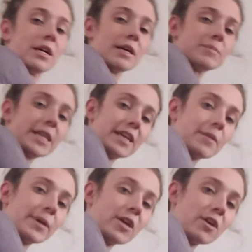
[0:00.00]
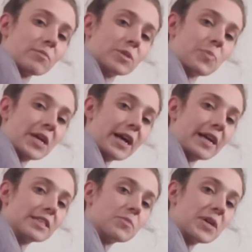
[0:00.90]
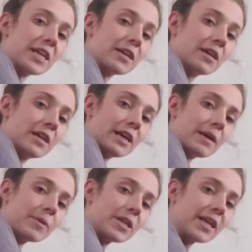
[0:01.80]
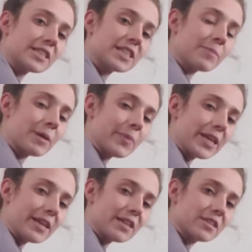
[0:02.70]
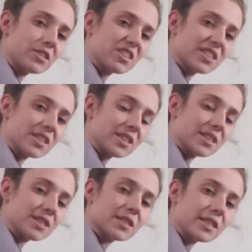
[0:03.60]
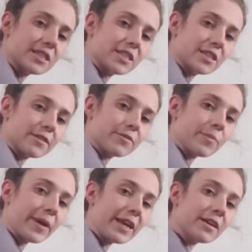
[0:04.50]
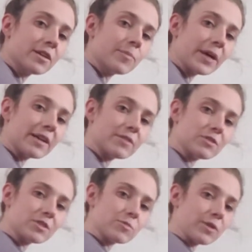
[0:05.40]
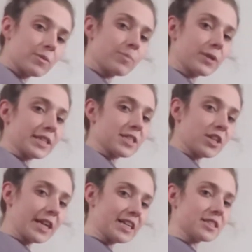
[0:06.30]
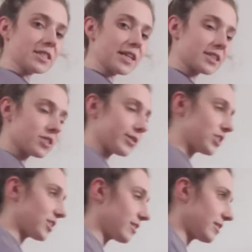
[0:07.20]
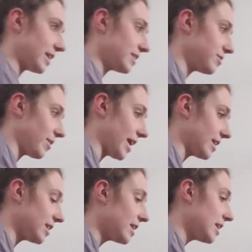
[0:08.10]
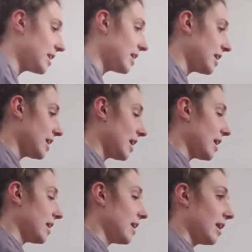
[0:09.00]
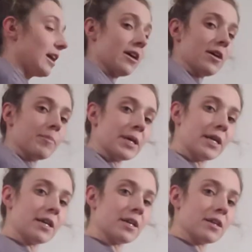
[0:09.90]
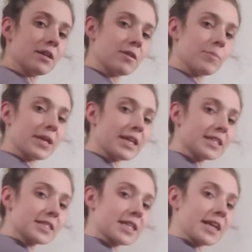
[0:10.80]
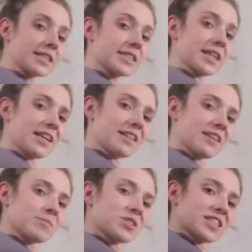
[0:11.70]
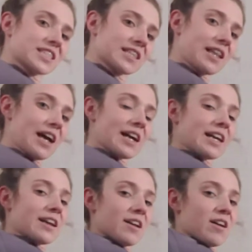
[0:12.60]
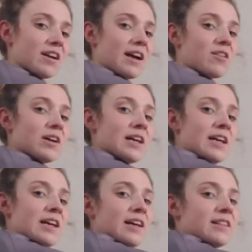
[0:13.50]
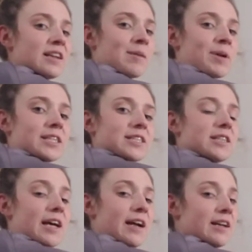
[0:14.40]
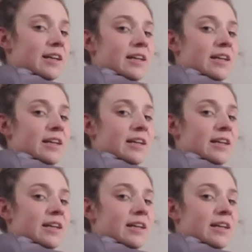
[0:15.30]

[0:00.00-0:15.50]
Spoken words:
I'm taking my arms behind me. I'm connecting my pinkies just because it's easier for me, but if you just want to place your hands next to each other, that's fine. Pinkies connected, and then I'm just sliding it on out, and then I might slide